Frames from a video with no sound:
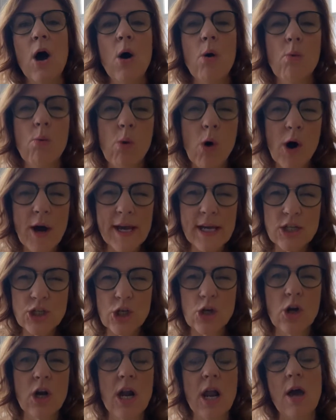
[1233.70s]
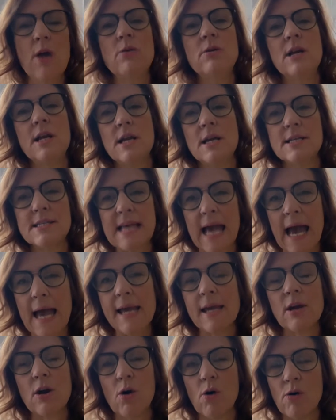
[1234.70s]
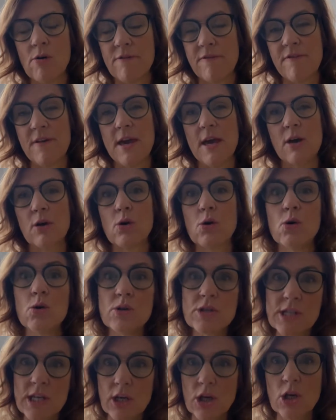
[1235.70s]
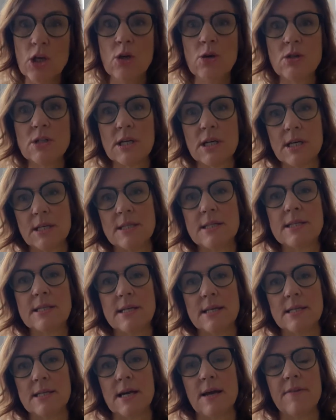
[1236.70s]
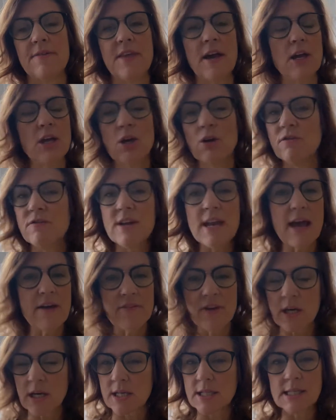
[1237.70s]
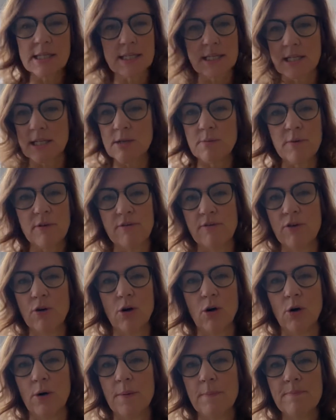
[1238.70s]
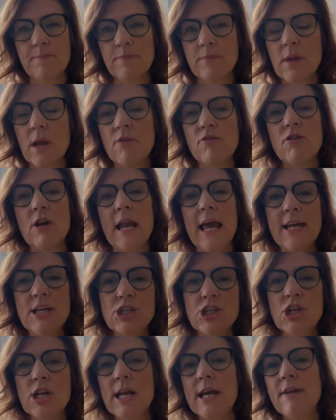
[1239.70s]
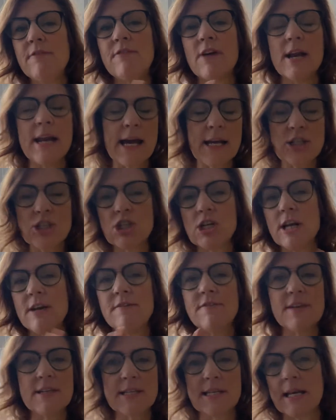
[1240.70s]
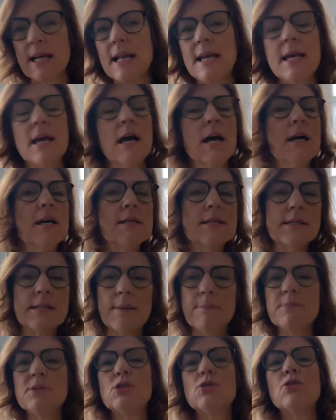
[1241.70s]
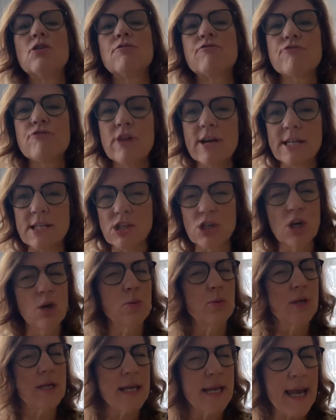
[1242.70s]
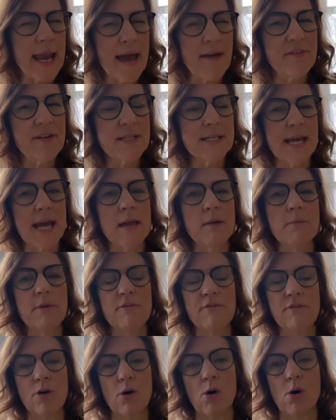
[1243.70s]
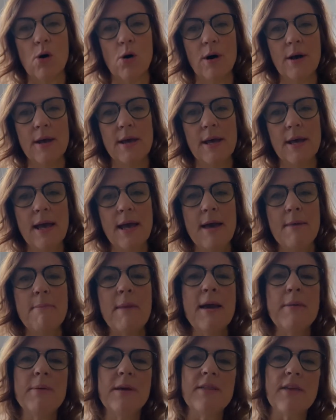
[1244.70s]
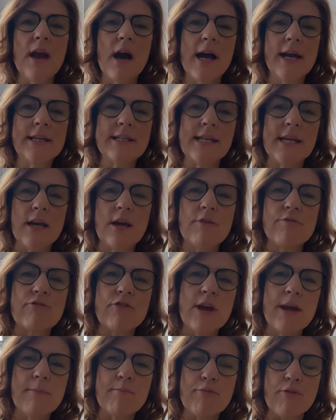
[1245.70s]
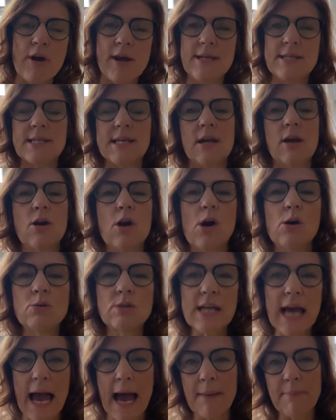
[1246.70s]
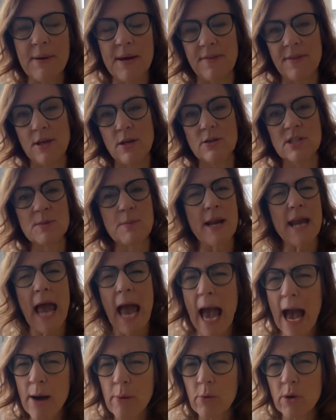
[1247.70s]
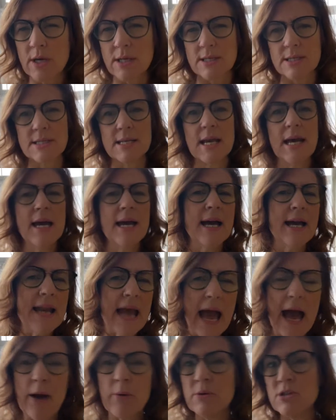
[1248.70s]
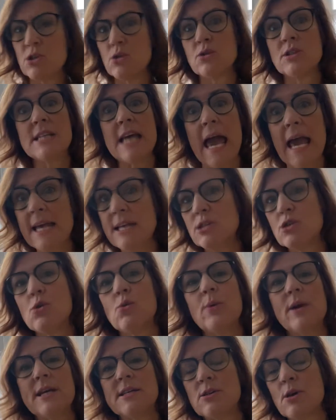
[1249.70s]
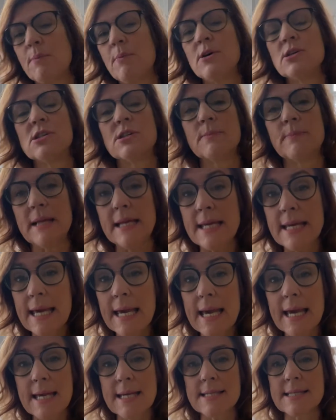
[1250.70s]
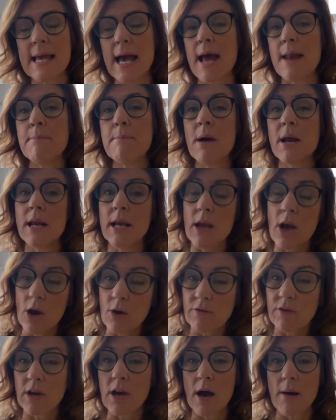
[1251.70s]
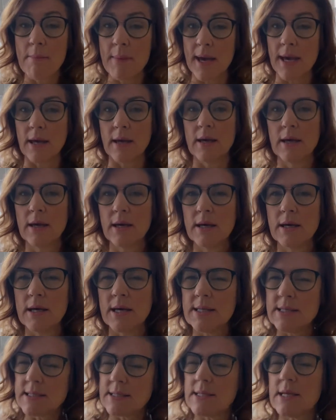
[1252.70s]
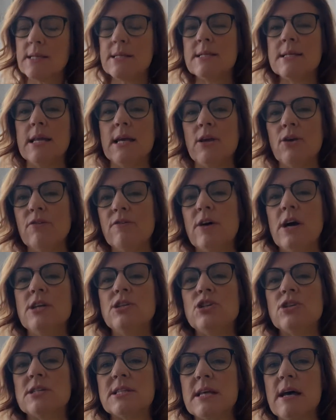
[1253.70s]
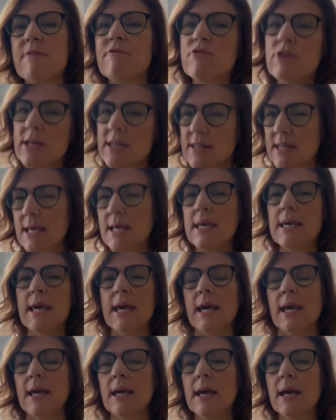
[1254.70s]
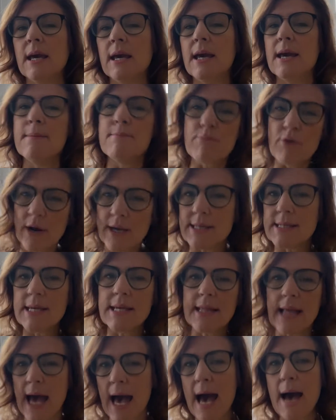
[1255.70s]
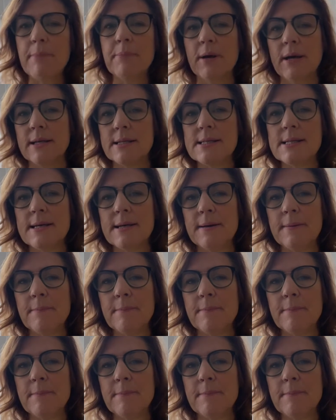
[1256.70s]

What is your loneliness, anger or fear causing you to consider that you've never considered before? relationally, financially, physically, some sort of risk you would never take before. Maybe the idea of re-embracing an old habit that you spent hours and hours or days or weeks or possibly years and money overcoming. And suddenly you find yourself rethinking embracing that habit.